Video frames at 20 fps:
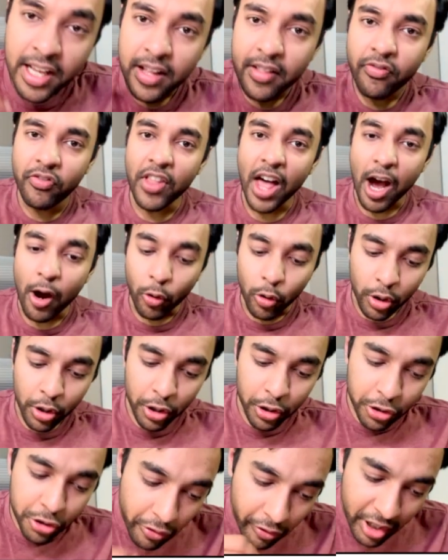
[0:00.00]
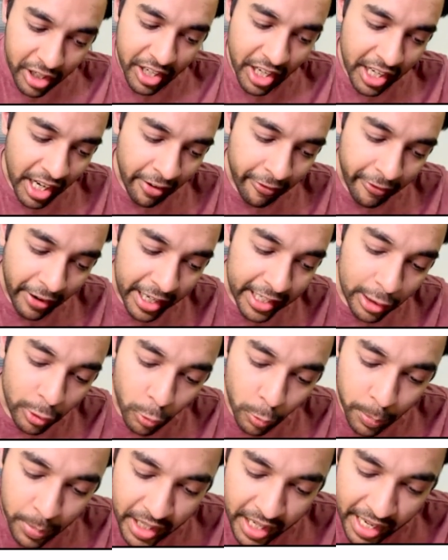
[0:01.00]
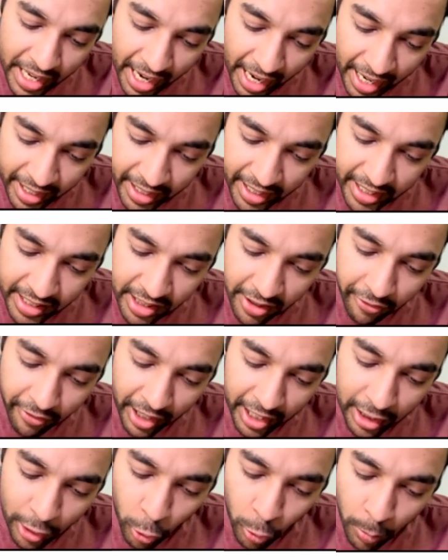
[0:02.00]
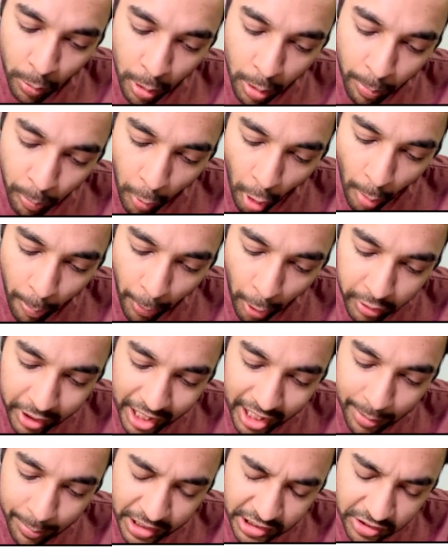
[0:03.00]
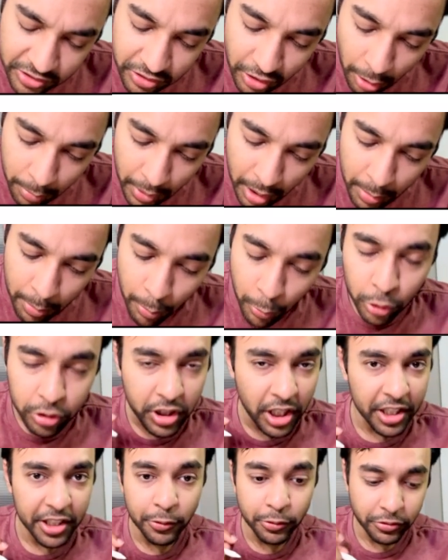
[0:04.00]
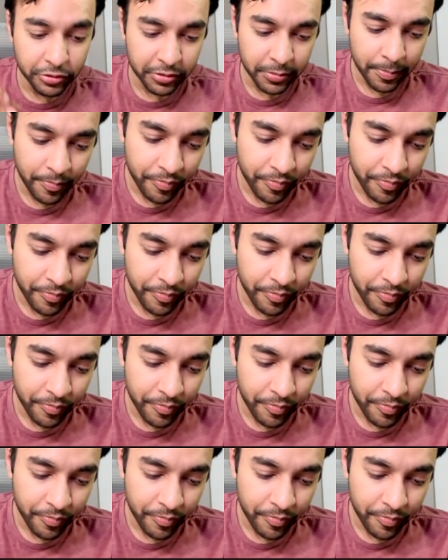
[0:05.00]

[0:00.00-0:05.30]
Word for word: Now you will run a while loop. And in the while loop, pop out elements from both the queues.